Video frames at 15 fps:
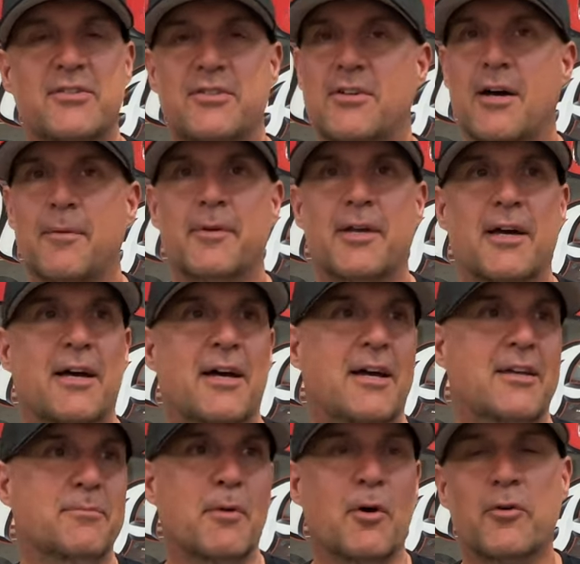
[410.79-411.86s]
shop
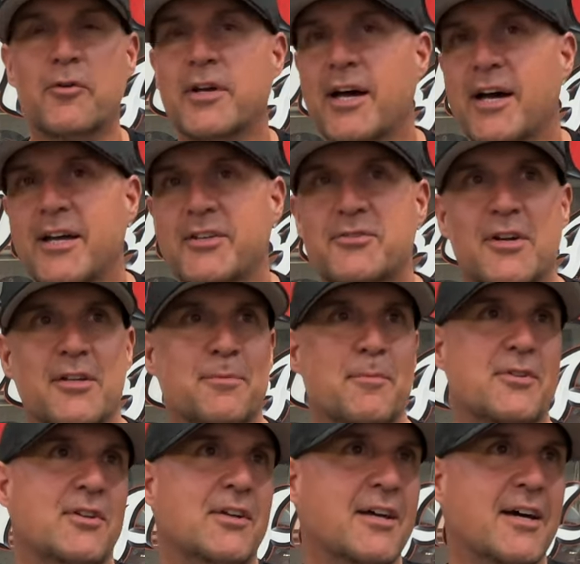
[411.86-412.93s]
guys, motor guys,
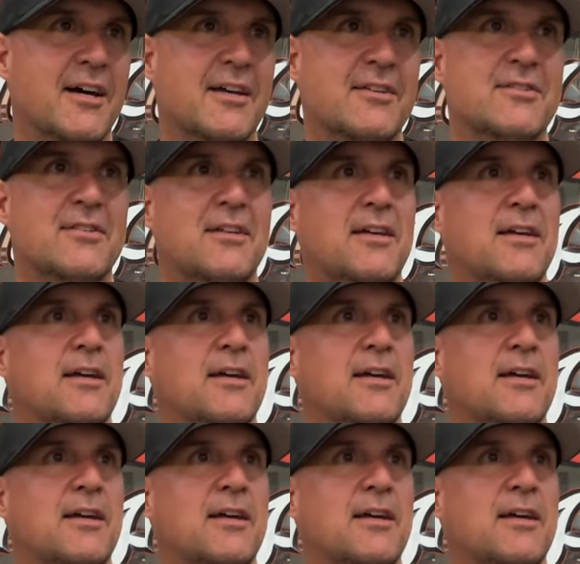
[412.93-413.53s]
transmission guys,